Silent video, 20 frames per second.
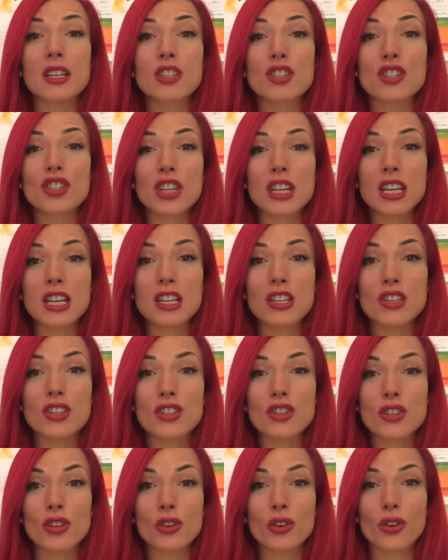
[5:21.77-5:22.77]

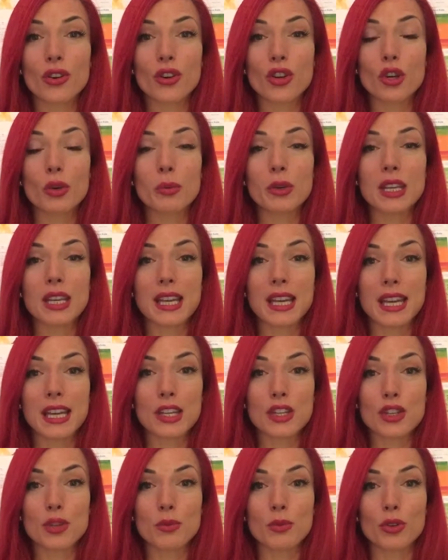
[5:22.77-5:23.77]
Change your
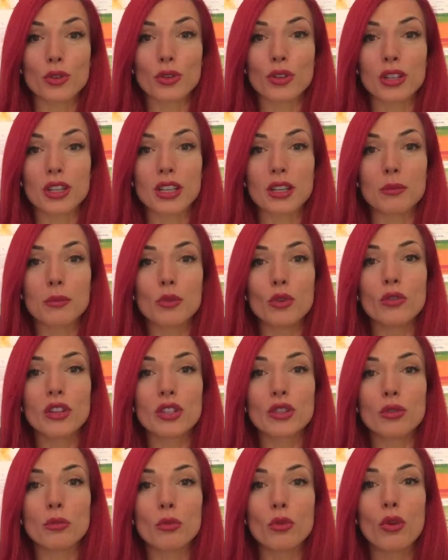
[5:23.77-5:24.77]
communication model, move
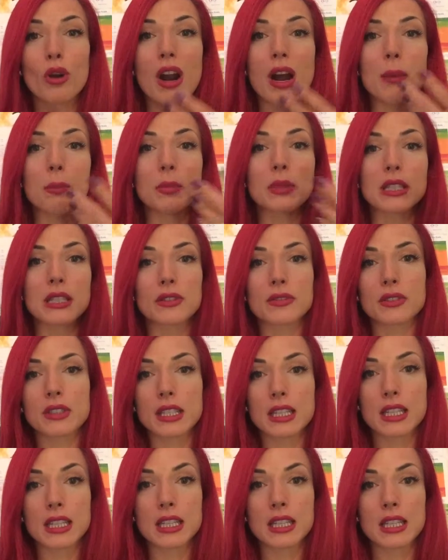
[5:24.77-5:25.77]
into a more
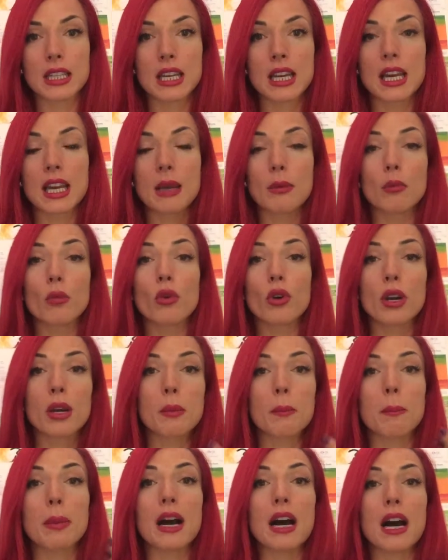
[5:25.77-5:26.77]
uplifting, more
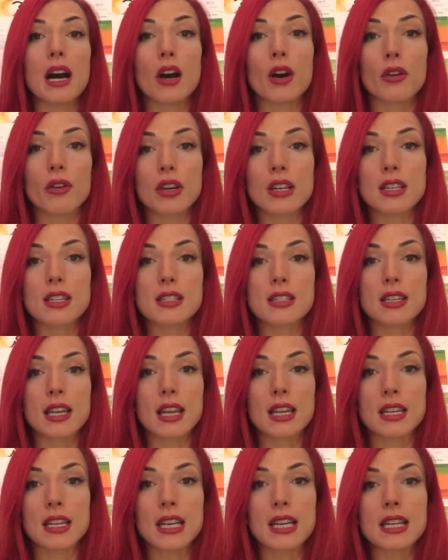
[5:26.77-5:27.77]
empowering
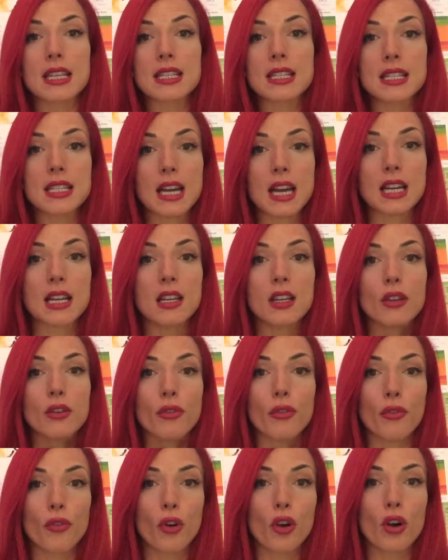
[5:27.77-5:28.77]
state, starting
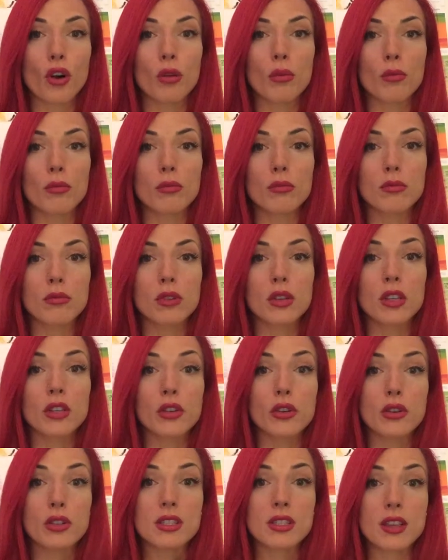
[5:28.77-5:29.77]
from
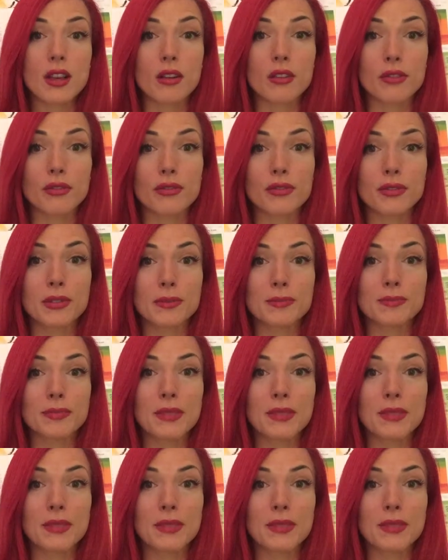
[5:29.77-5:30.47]
yourself.